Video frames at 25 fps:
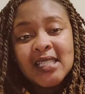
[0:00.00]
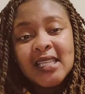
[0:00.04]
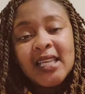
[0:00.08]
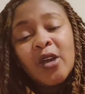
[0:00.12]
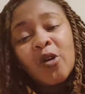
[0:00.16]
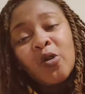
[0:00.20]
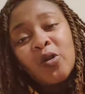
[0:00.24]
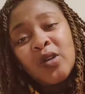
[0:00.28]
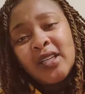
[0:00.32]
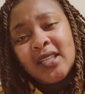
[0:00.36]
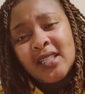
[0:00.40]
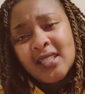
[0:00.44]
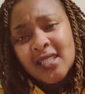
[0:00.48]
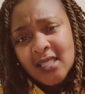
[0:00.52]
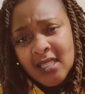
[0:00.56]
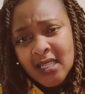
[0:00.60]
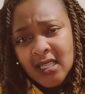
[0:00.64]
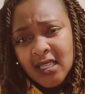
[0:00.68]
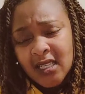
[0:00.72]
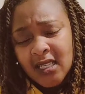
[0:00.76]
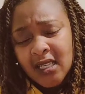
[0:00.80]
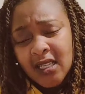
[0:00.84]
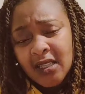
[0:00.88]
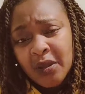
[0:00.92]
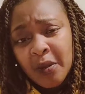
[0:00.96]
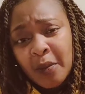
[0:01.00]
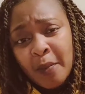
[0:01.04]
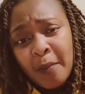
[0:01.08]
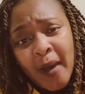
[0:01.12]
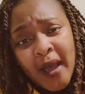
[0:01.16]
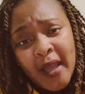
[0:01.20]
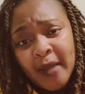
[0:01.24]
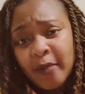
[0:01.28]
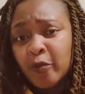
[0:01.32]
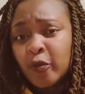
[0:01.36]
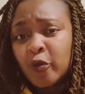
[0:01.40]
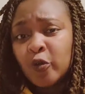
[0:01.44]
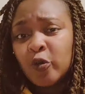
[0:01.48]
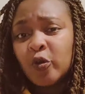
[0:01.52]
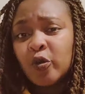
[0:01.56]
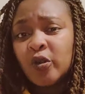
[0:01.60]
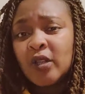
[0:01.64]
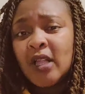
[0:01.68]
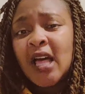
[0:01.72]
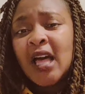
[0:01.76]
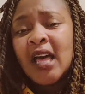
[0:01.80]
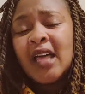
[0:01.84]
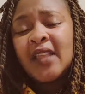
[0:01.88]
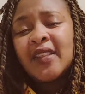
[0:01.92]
the only sin in the Bible